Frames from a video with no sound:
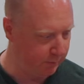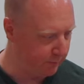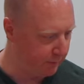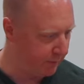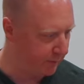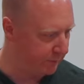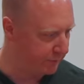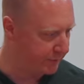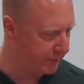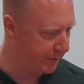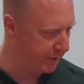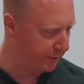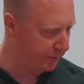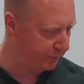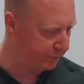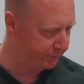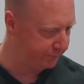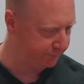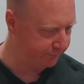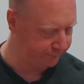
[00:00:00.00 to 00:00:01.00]
where those
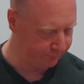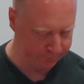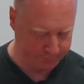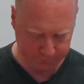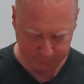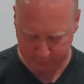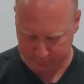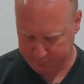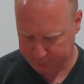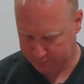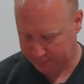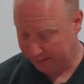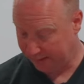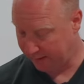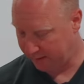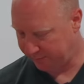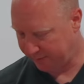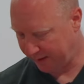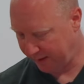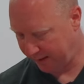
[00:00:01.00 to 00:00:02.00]
go?
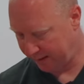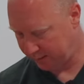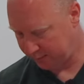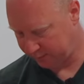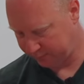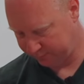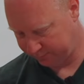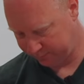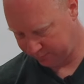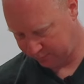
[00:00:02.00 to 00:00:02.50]
In the pile.